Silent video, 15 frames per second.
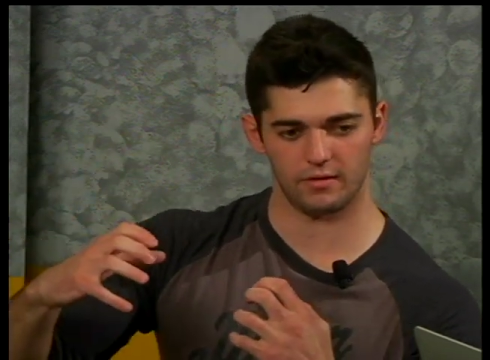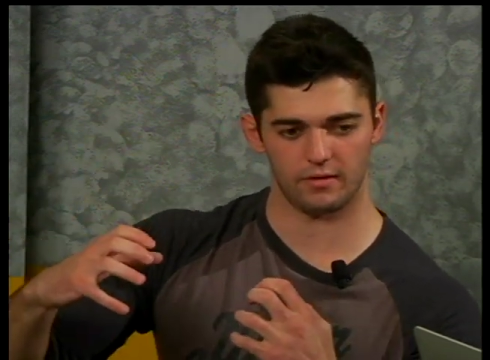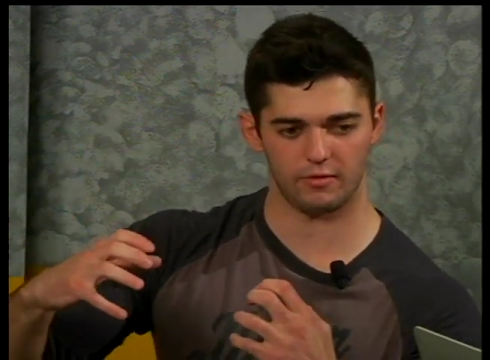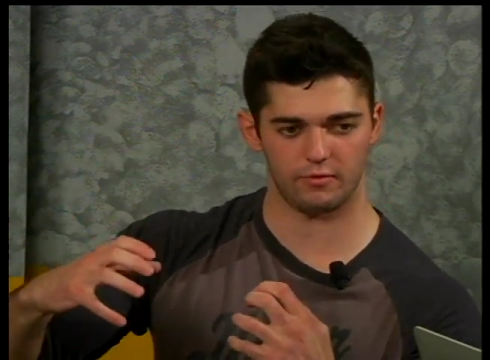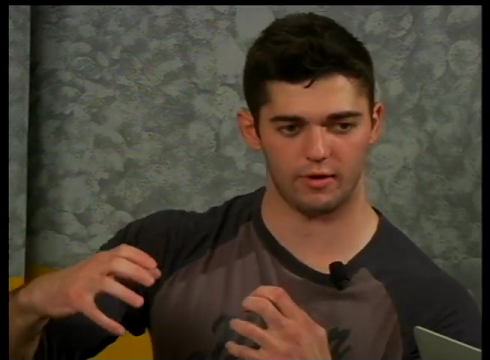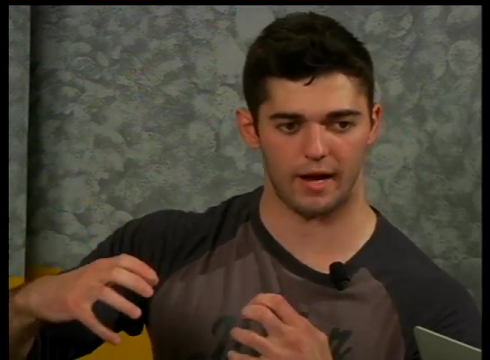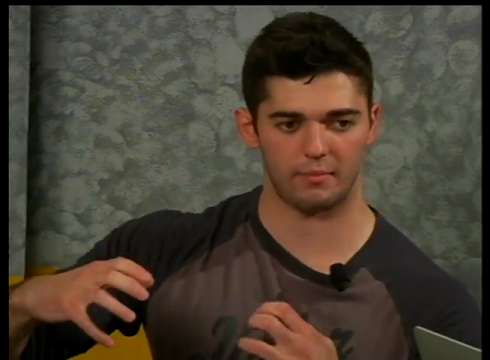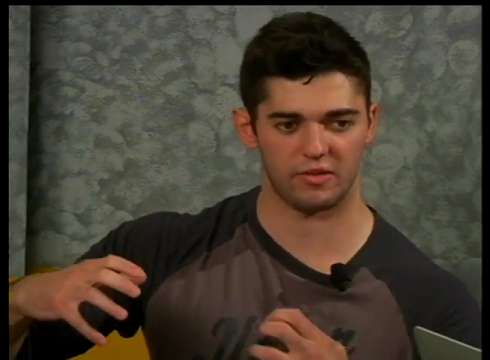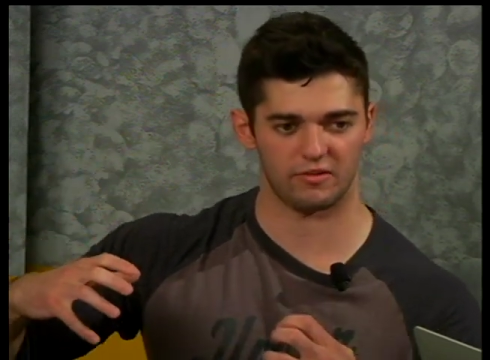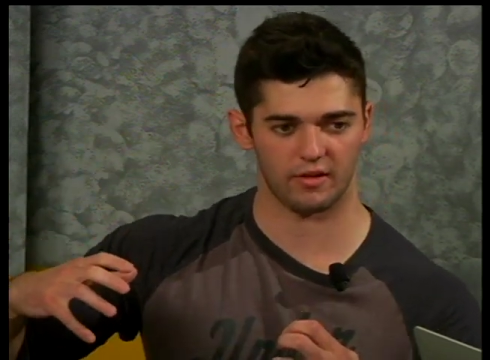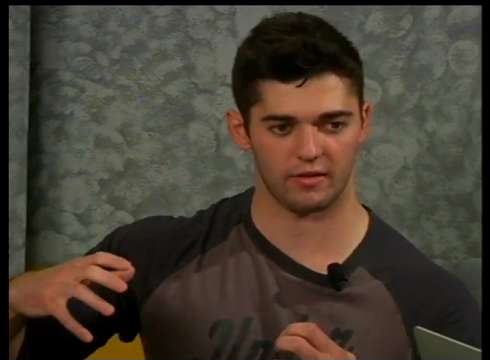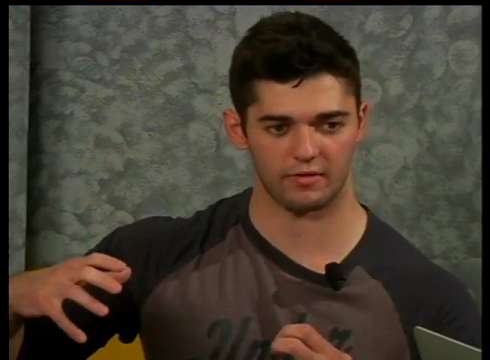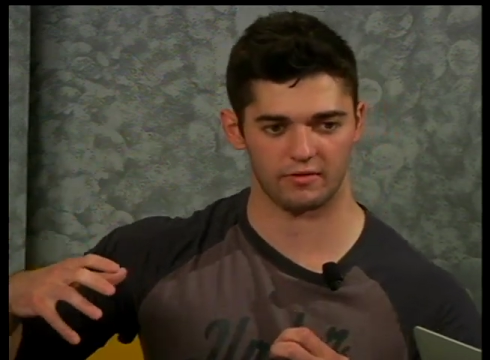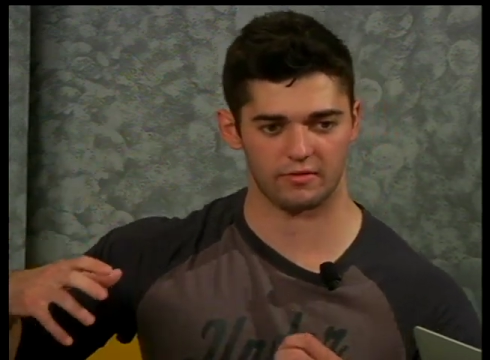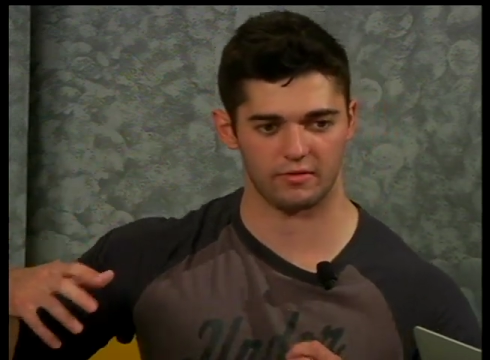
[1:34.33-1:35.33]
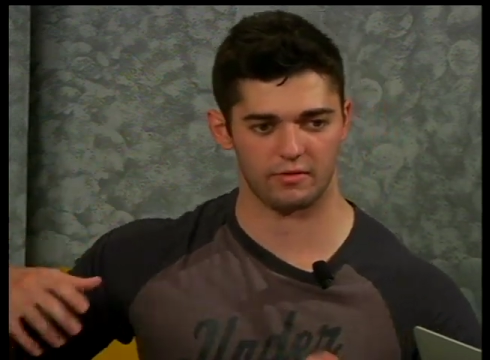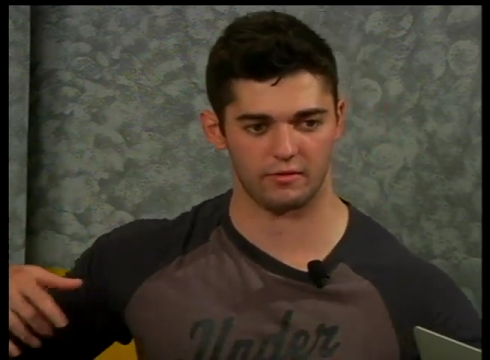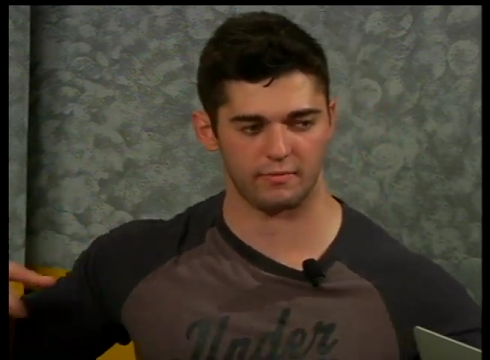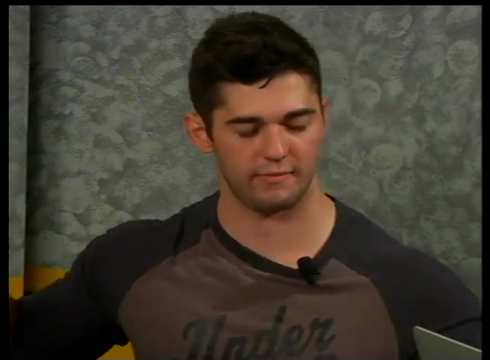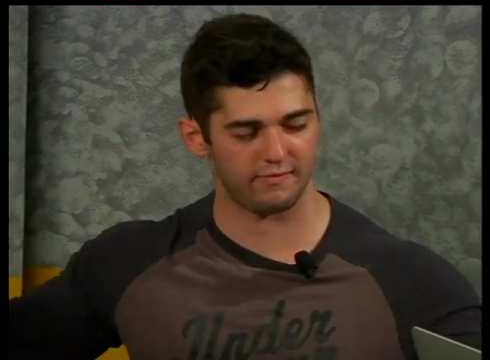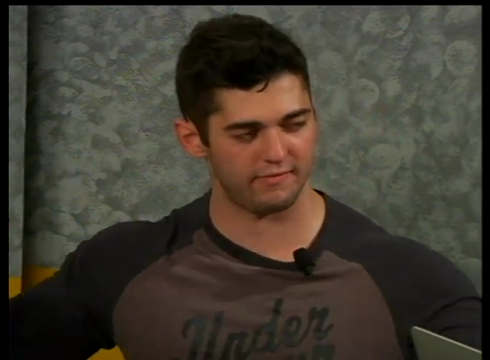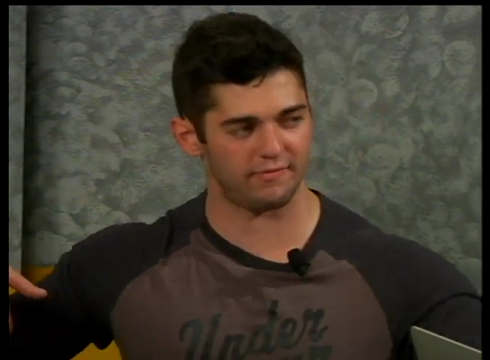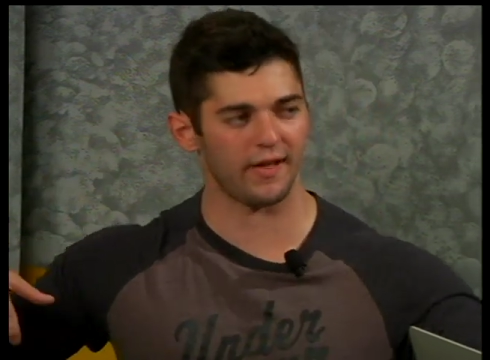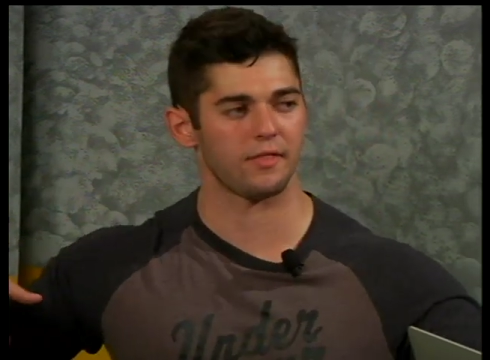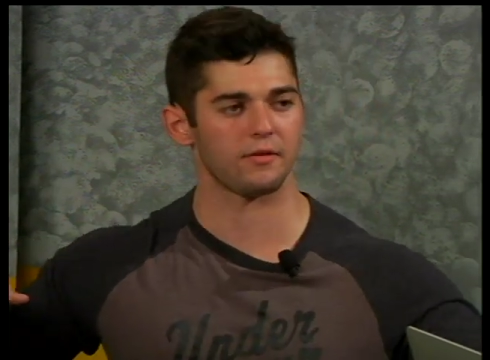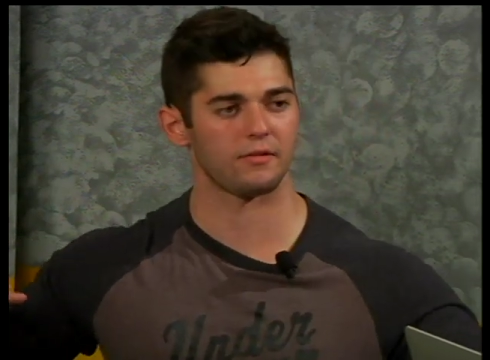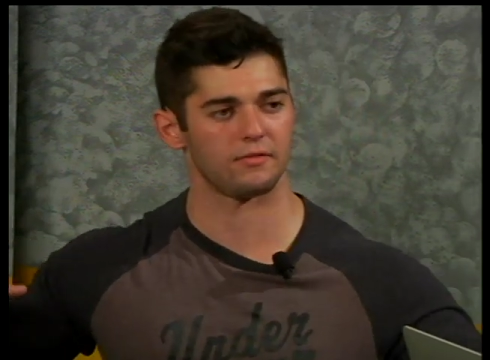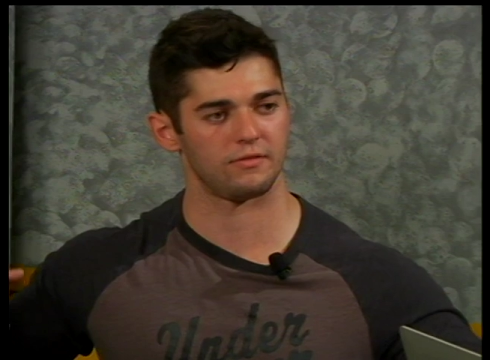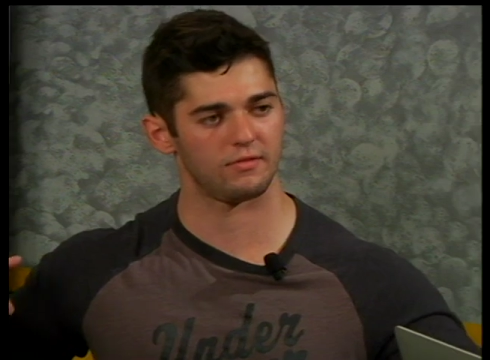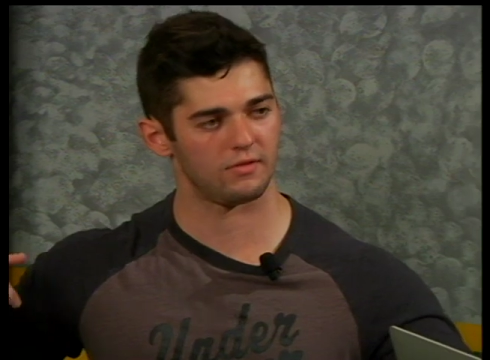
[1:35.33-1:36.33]
grab each other's little
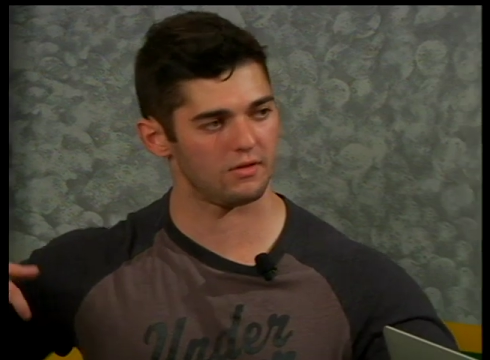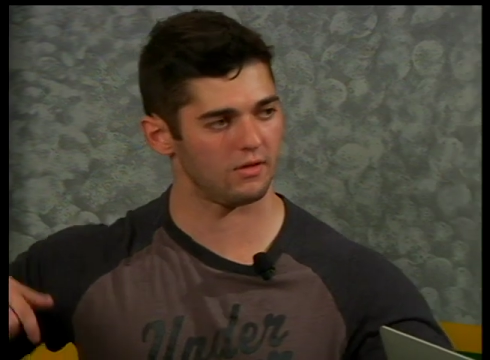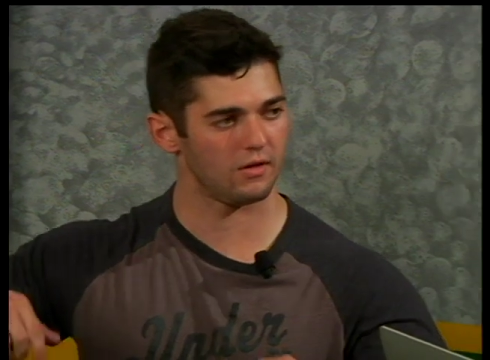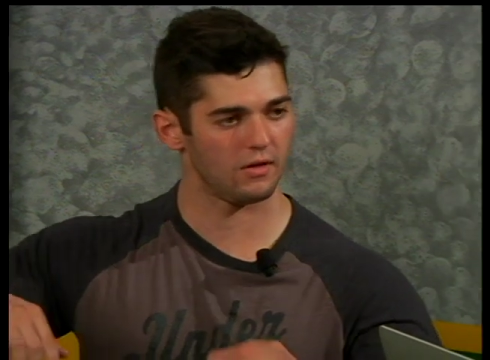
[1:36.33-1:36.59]
feathers,